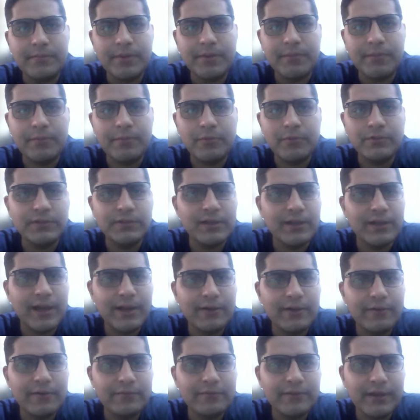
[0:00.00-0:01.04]
proposal
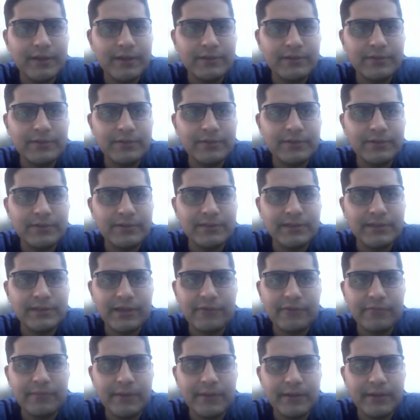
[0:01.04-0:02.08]
kind of things, or
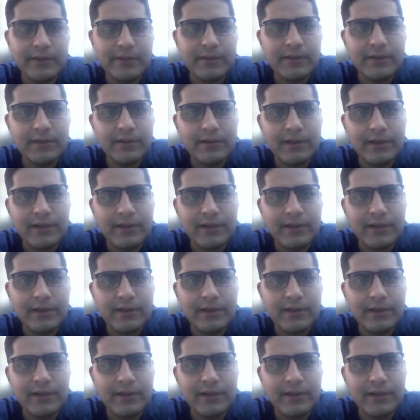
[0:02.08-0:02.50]
CFP,